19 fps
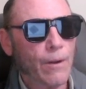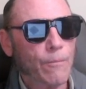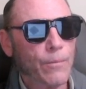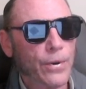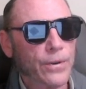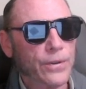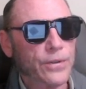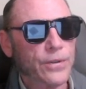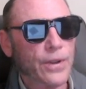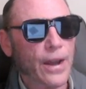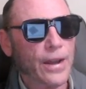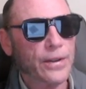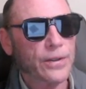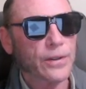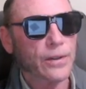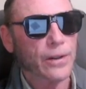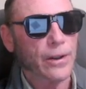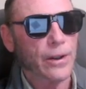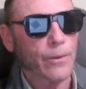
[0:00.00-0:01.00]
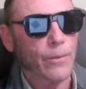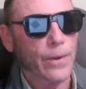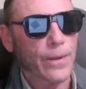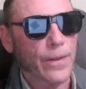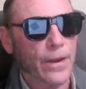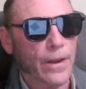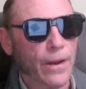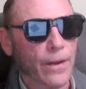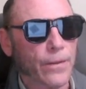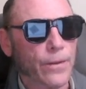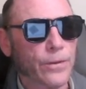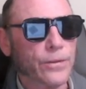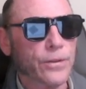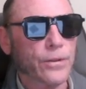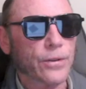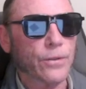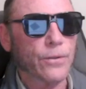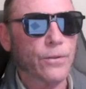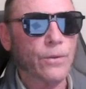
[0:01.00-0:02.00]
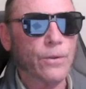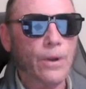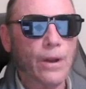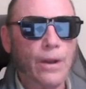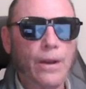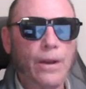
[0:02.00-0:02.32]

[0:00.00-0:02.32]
precisely when the other 2